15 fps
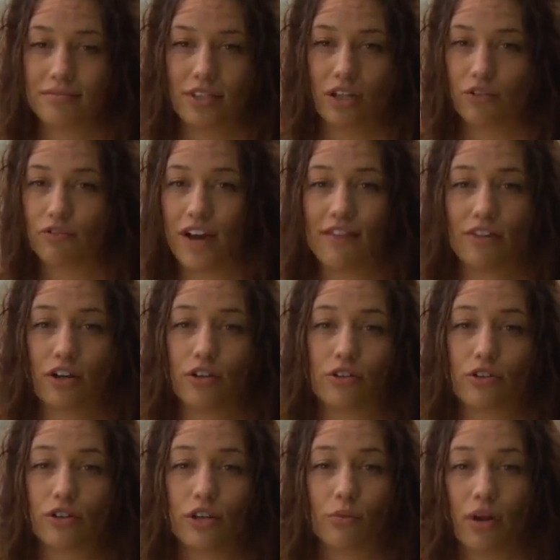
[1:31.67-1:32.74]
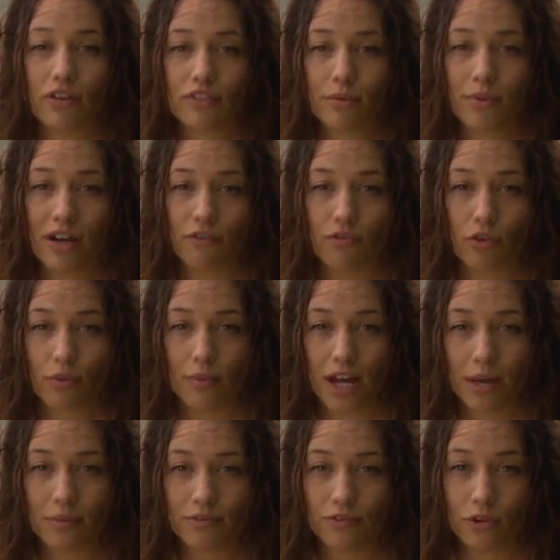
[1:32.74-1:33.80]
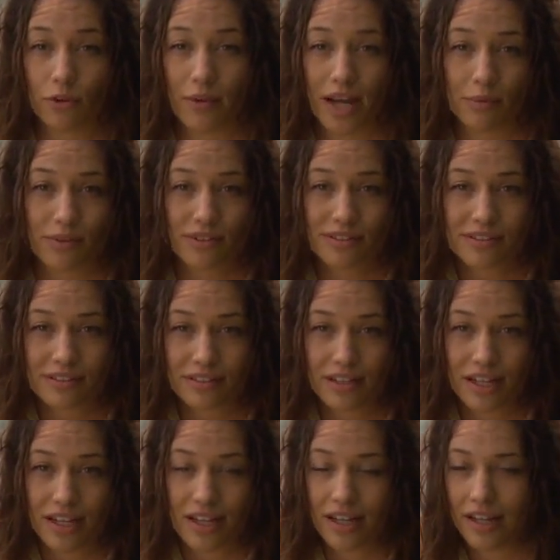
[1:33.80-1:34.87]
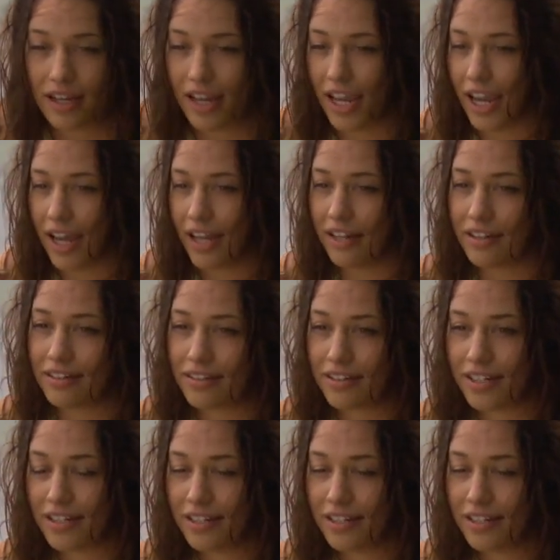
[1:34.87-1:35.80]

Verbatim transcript: you know, 531 of them have four bi full Bibles? And